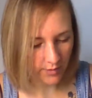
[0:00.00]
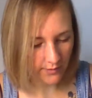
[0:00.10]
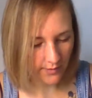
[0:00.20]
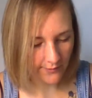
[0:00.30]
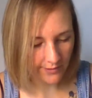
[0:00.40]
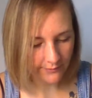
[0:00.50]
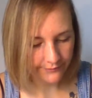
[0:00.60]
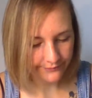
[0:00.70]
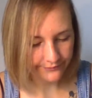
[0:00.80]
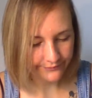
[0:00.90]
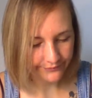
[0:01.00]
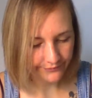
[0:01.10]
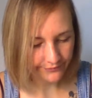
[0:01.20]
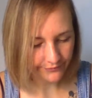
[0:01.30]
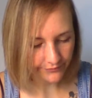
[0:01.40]

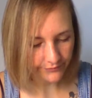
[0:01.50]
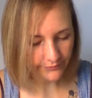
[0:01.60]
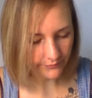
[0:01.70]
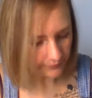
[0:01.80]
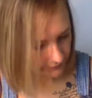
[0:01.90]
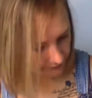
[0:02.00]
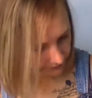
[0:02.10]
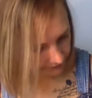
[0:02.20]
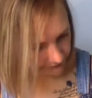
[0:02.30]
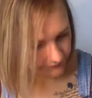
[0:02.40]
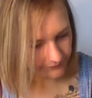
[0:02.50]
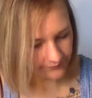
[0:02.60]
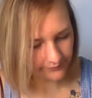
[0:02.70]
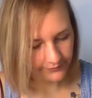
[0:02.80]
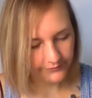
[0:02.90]

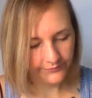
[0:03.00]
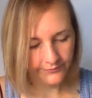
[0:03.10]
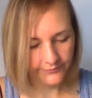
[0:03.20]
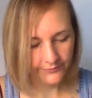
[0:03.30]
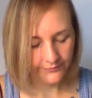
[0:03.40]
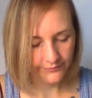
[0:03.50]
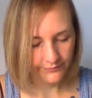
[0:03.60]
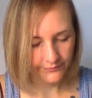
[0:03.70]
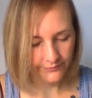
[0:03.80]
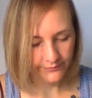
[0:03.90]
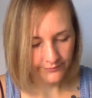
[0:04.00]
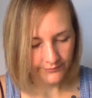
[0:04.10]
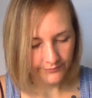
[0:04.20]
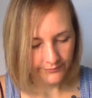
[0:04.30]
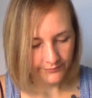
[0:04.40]

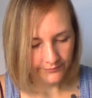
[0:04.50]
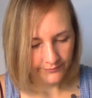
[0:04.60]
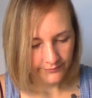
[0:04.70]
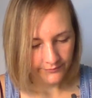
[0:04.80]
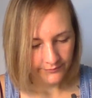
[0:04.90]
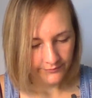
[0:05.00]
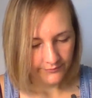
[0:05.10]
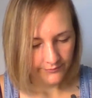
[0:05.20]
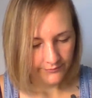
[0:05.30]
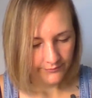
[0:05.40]
Nothing is said.